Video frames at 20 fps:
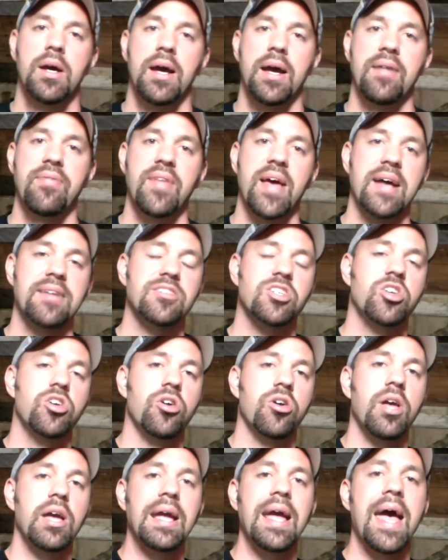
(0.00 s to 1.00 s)
And that's
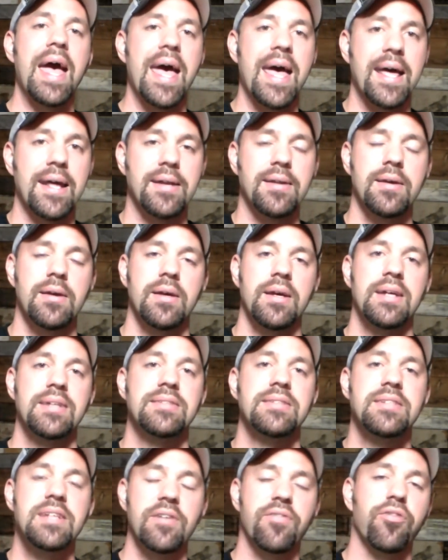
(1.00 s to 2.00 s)
cooking ahead.
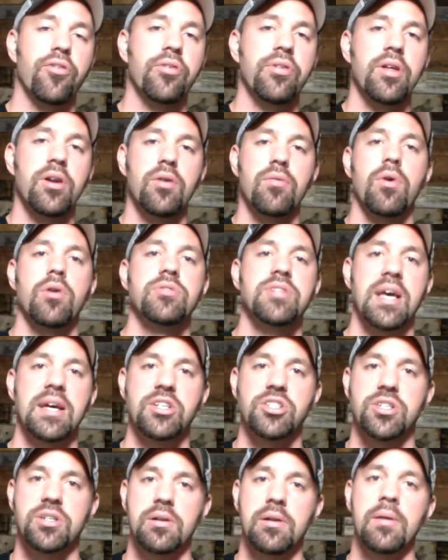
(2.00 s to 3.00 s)
It's different than a
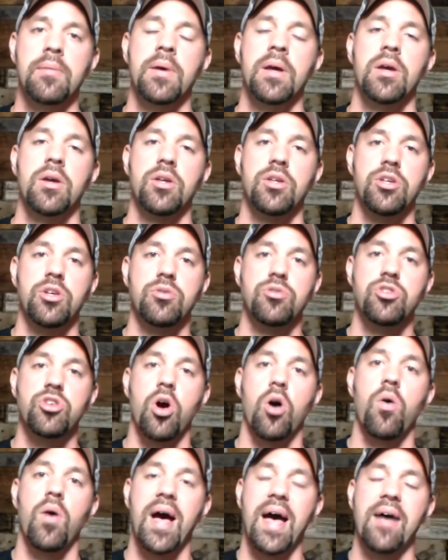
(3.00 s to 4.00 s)
rotation. You
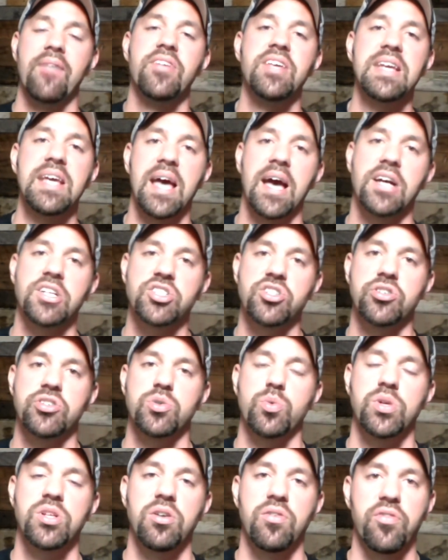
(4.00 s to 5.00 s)
don't have any extras
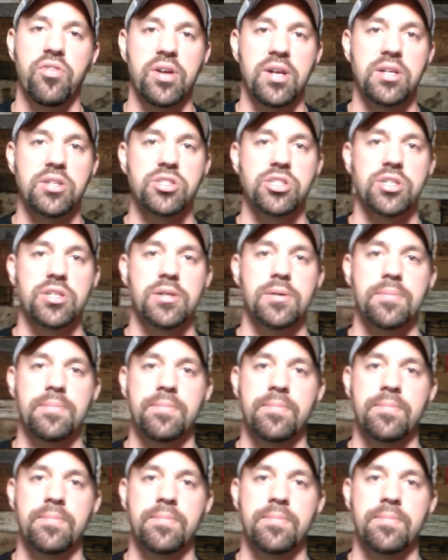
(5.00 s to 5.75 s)
when you're finished.